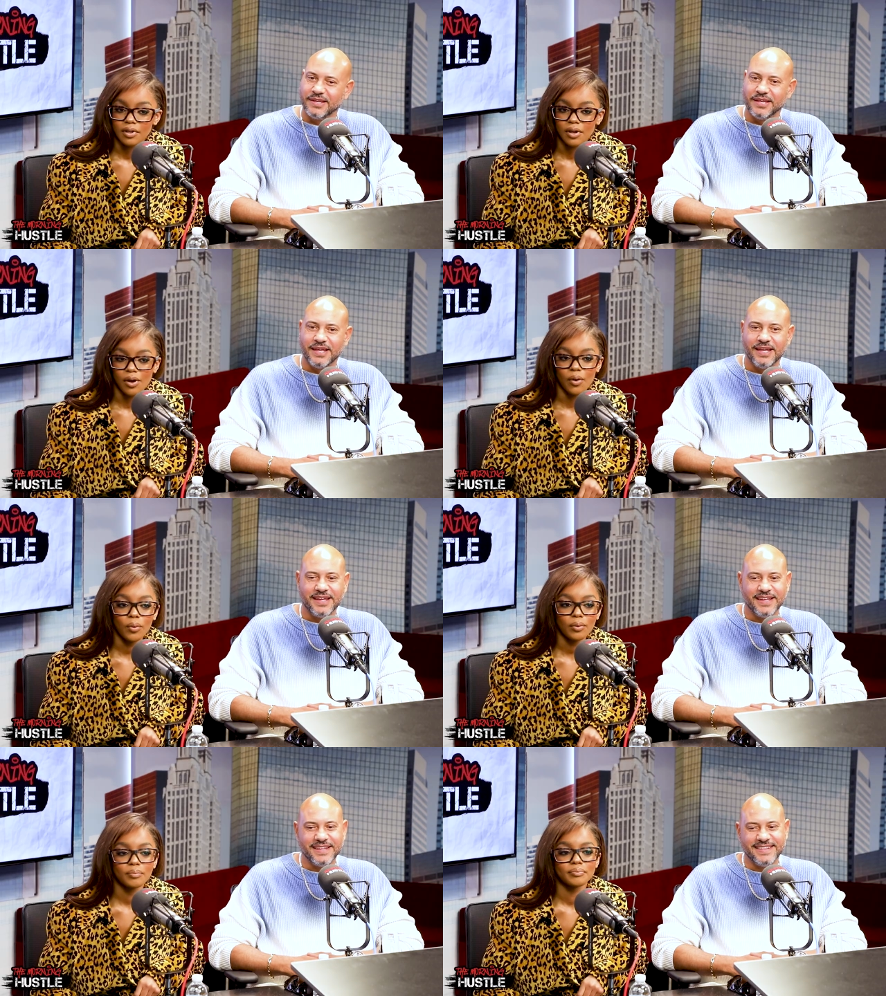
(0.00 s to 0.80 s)
Speaker 1: You're like, hold
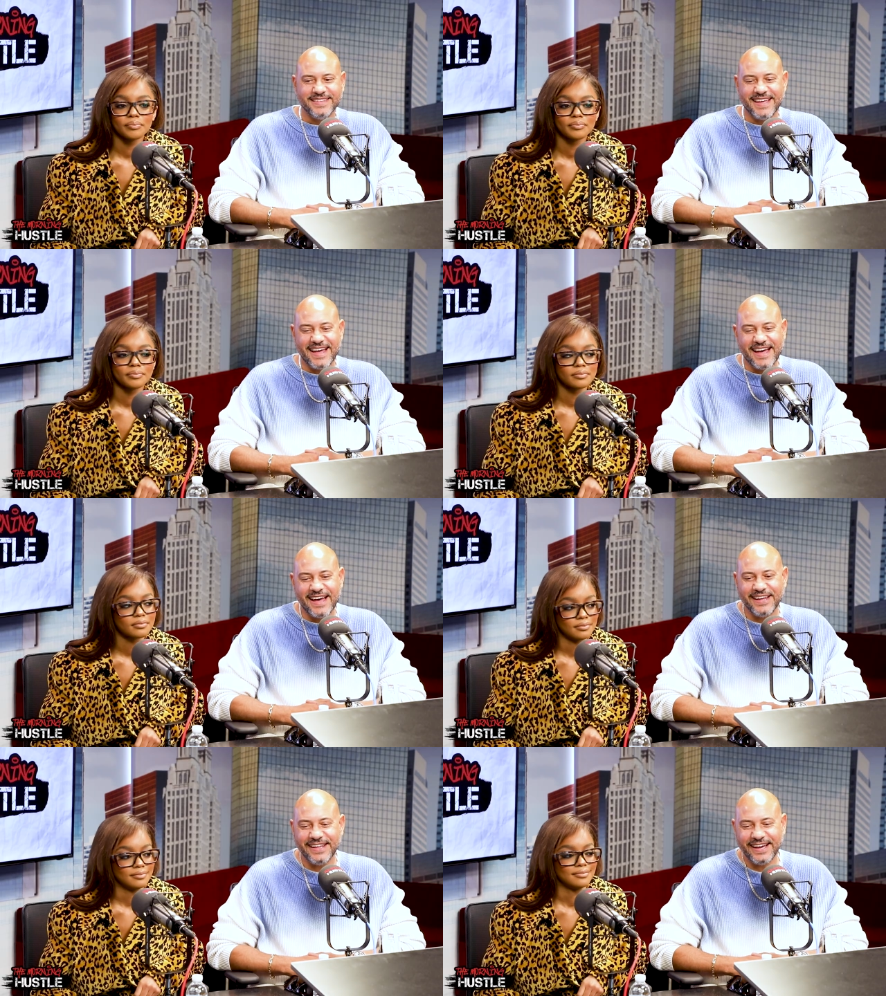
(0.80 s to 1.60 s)
on now.
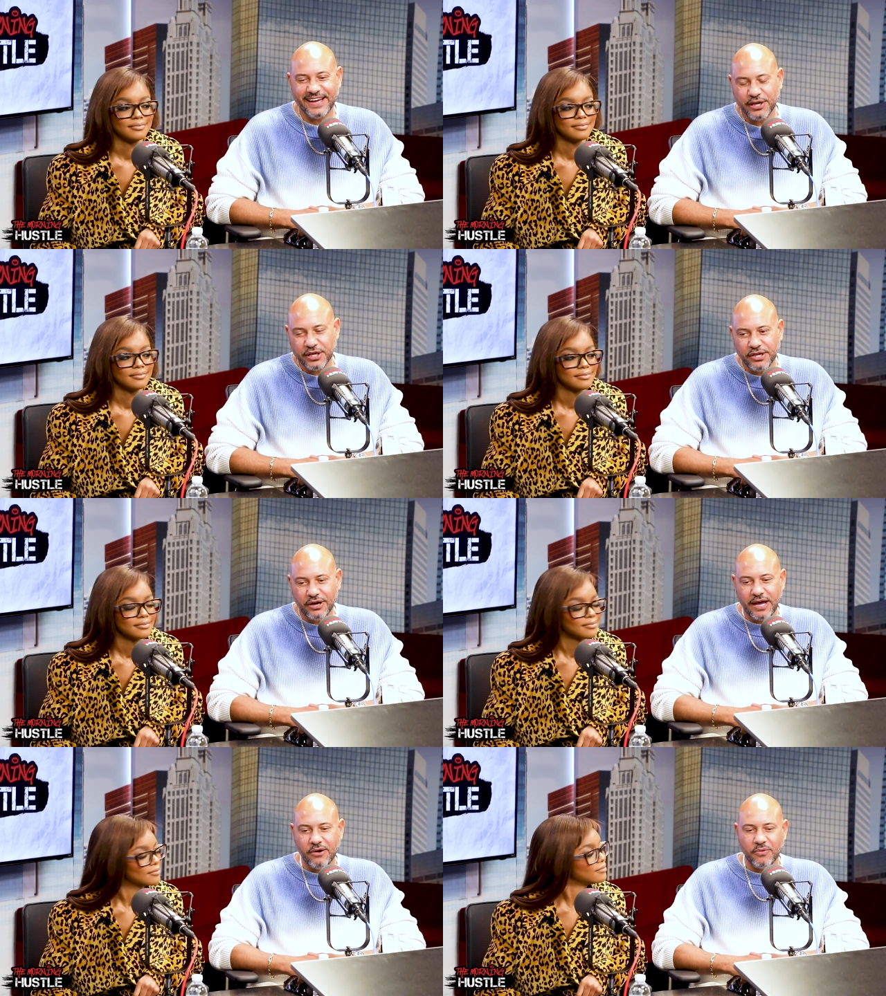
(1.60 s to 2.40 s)
Speaker 2: Nah, nah. You know
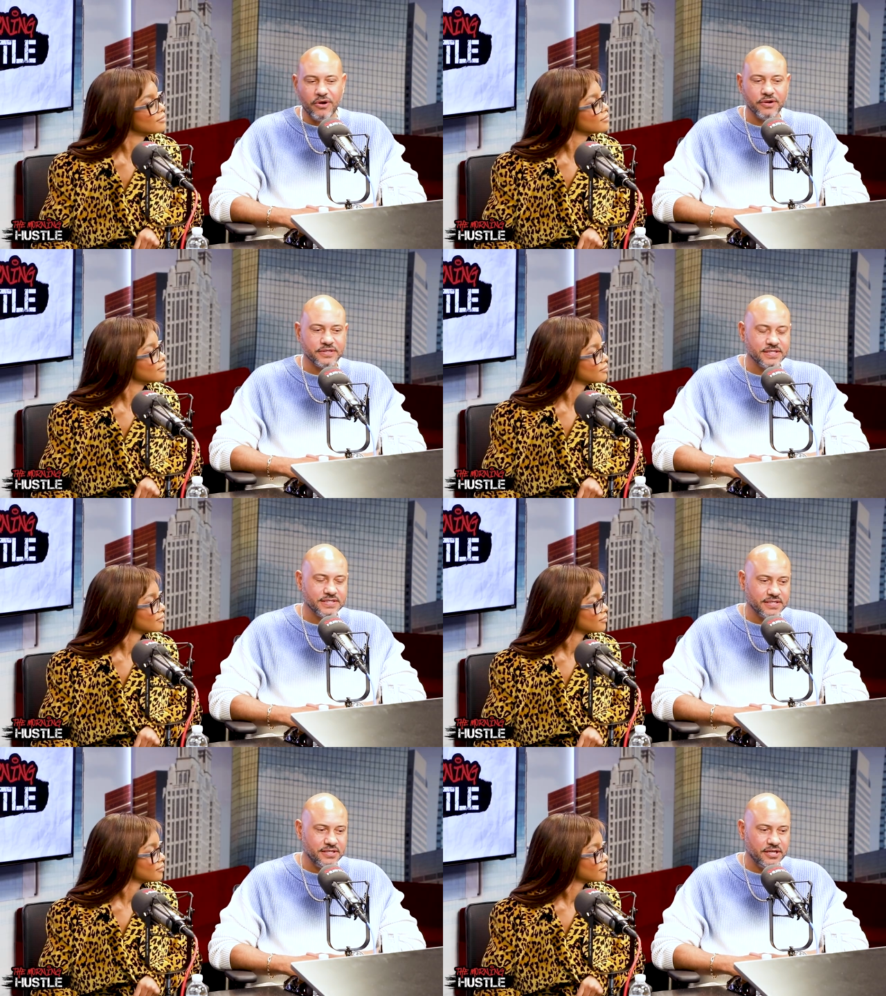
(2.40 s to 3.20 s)
how it works
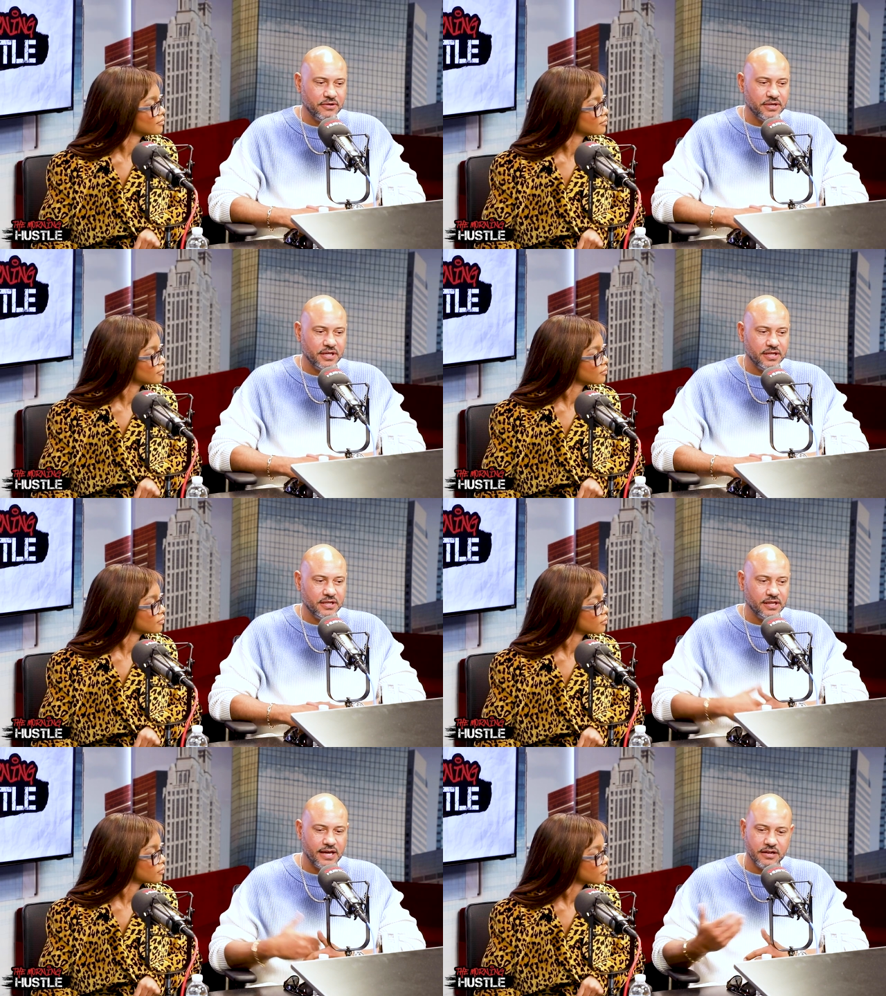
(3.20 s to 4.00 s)
is, you know, and, and
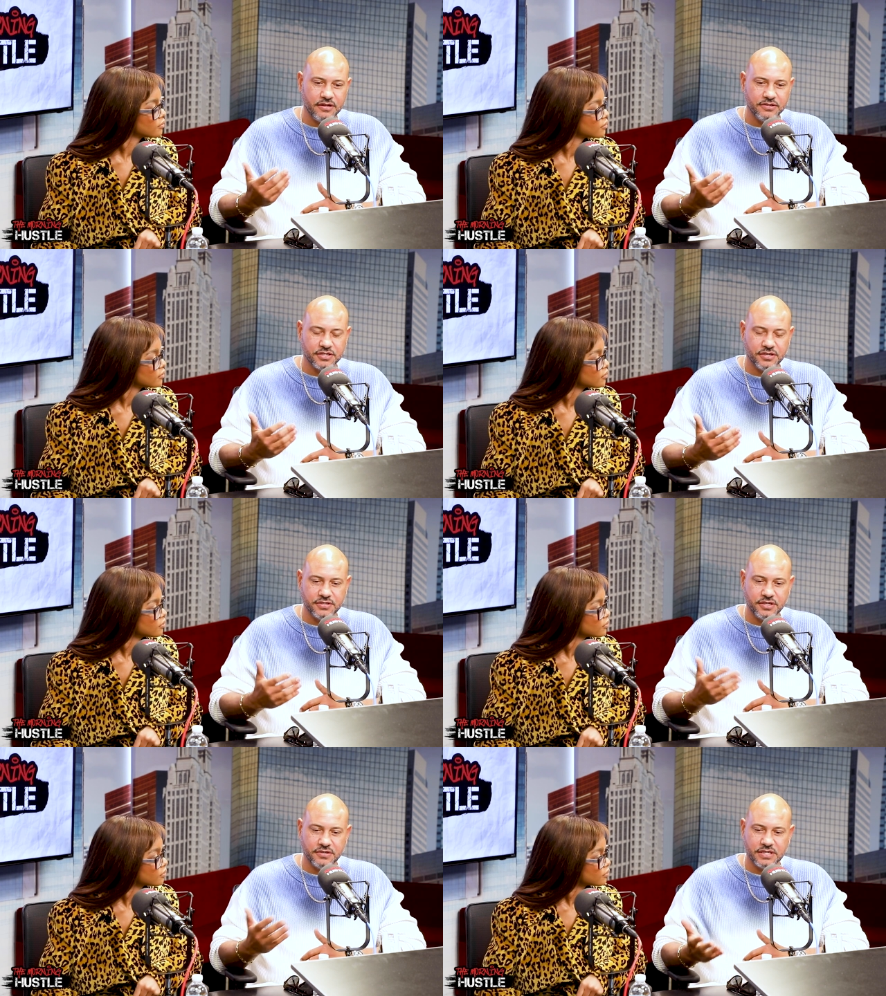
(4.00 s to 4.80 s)
a lot of those
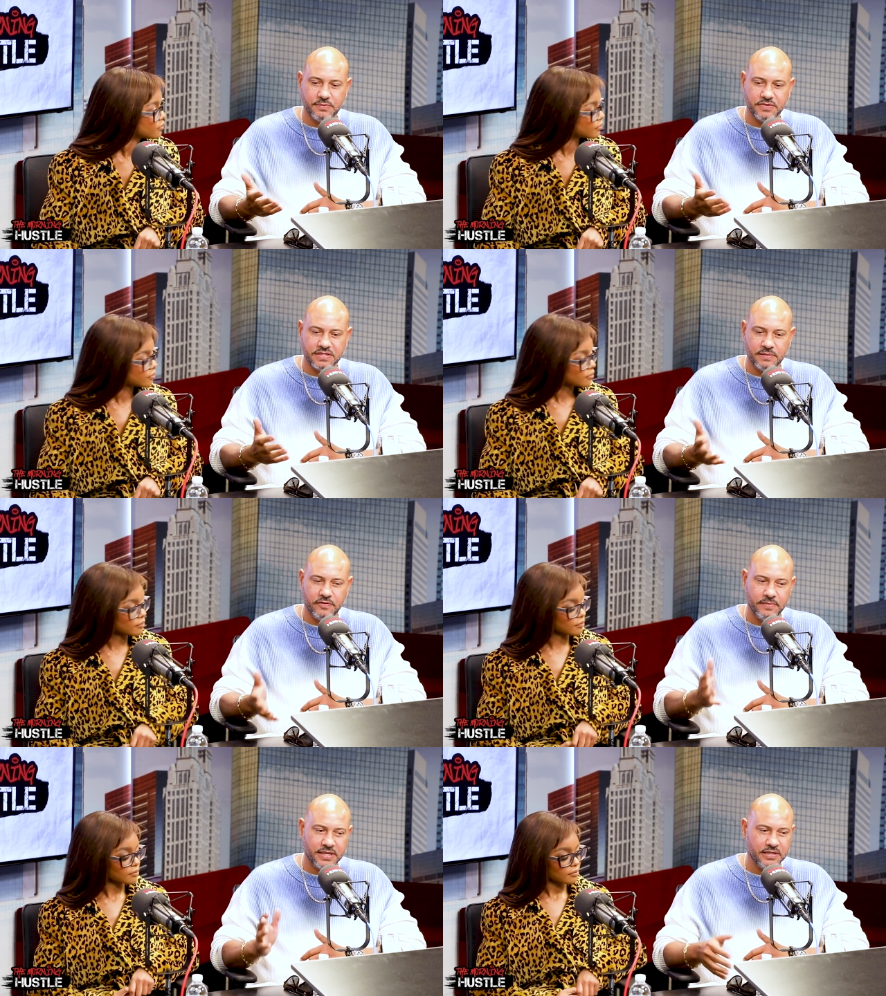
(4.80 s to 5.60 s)
shows, you know, some some of
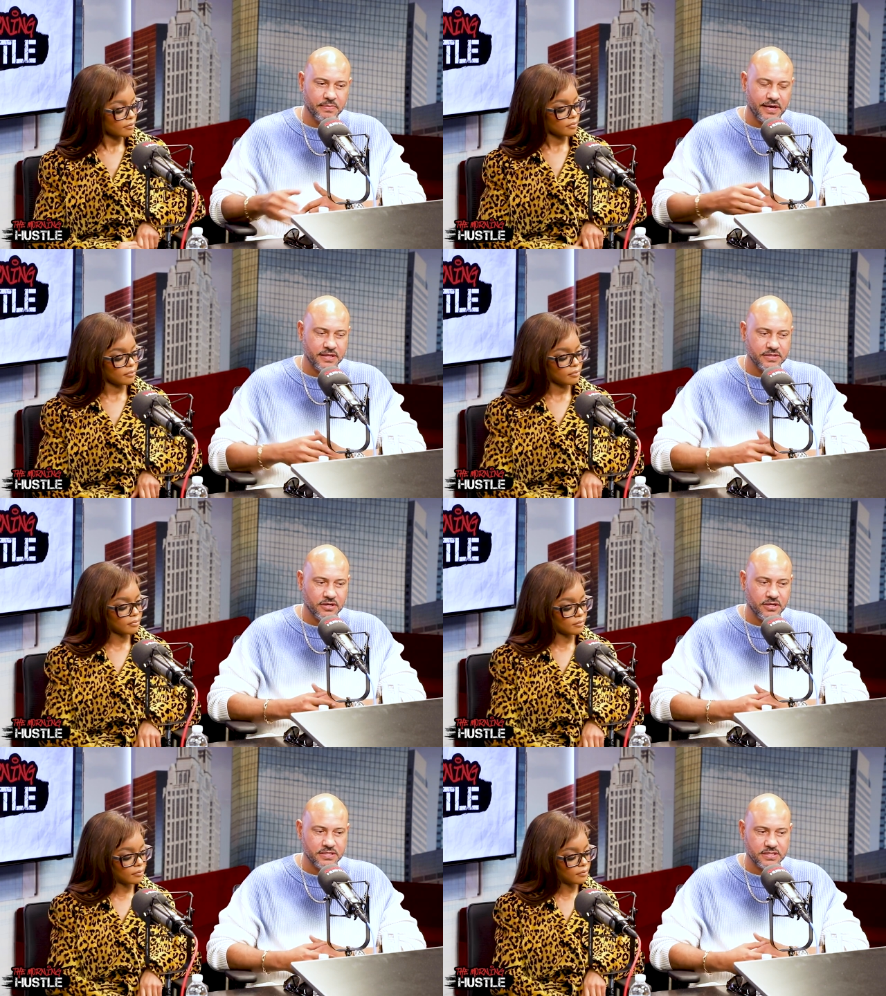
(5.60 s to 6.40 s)
them I did the pilots
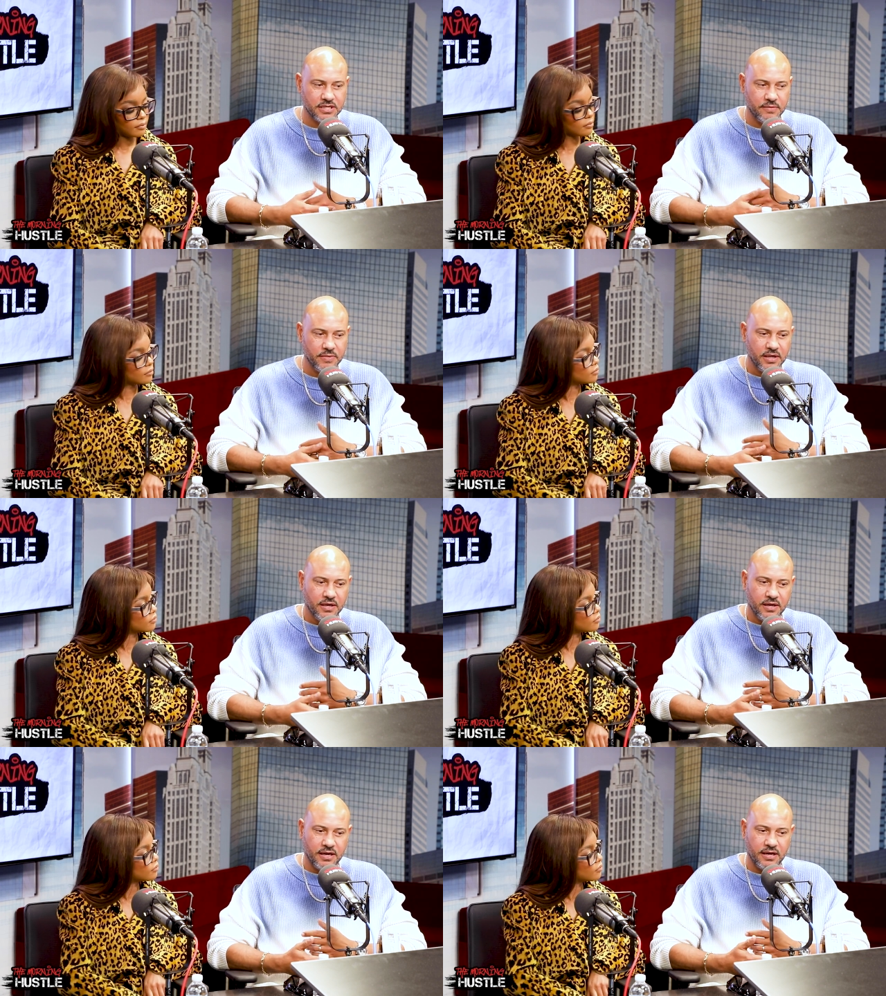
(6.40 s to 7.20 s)
on, and some
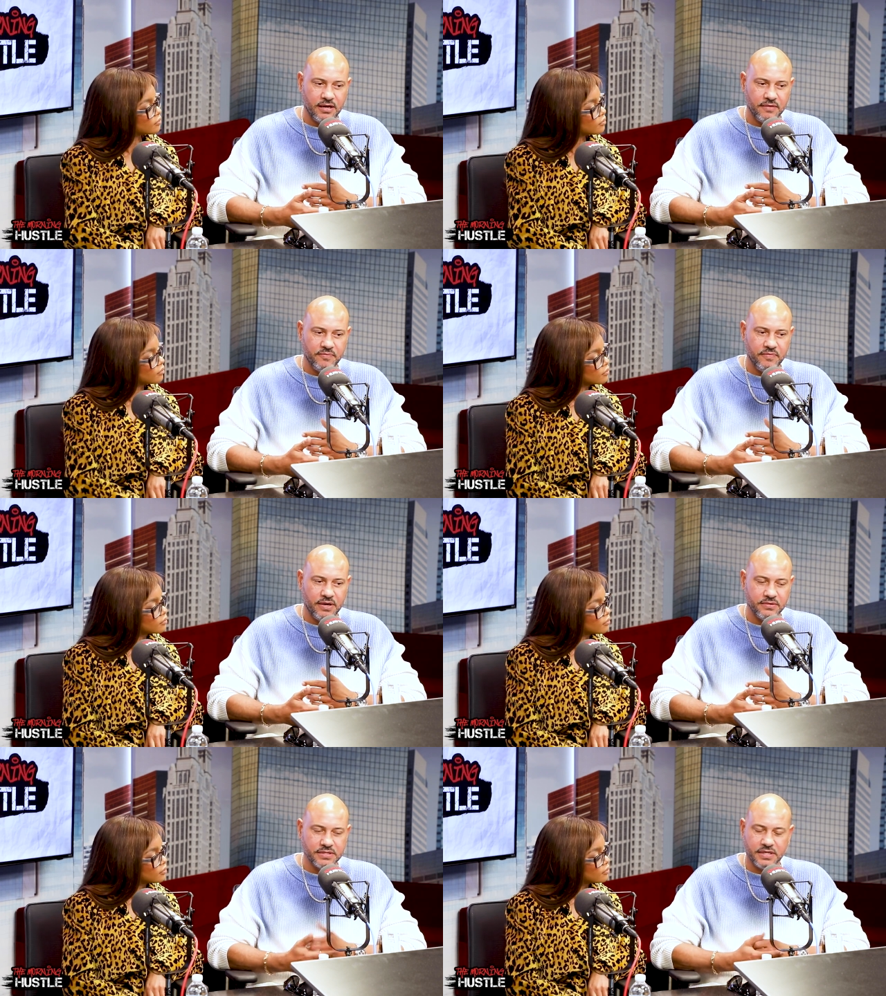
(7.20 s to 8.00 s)
I
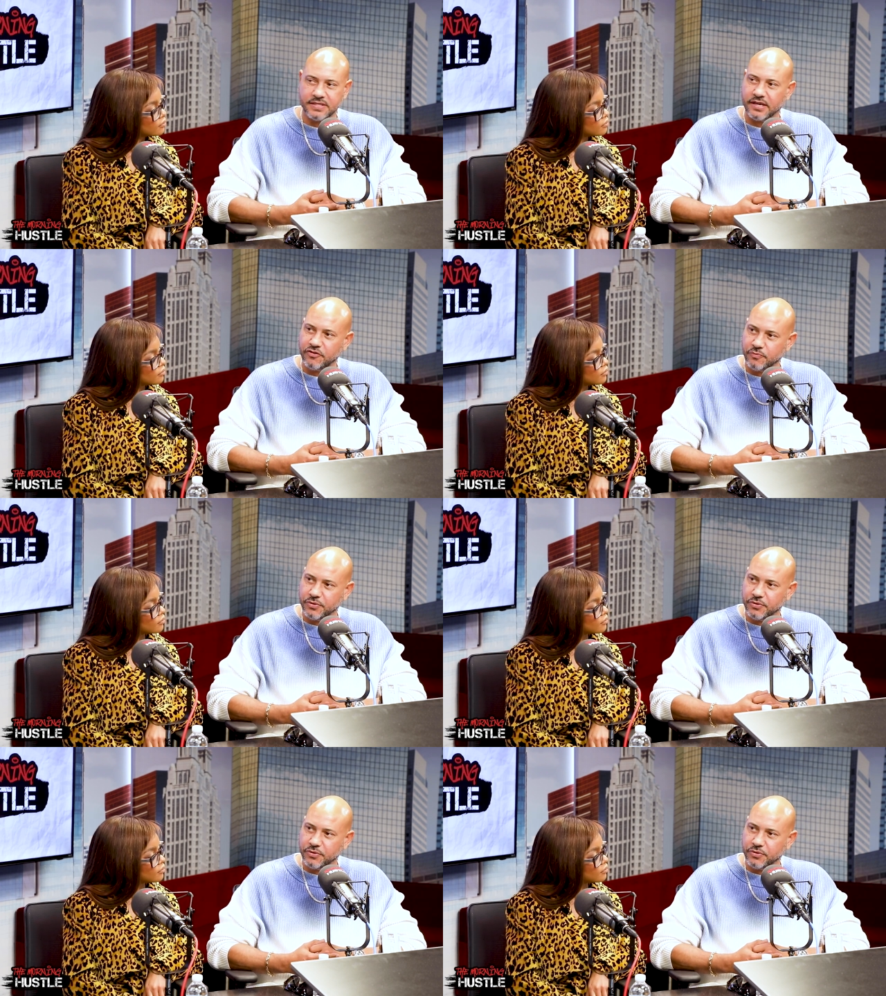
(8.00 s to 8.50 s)
I was executive